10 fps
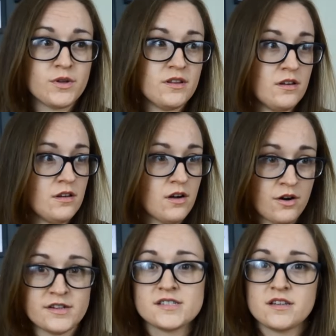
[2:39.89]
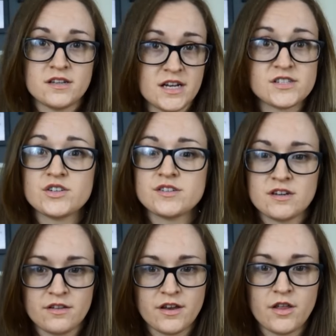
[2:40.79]
with the artists and the dancers
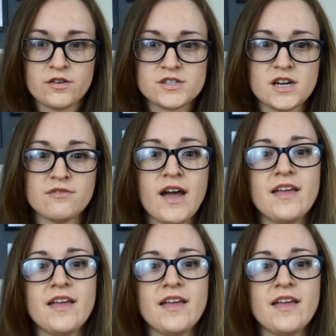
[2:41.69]
and all that other stuff.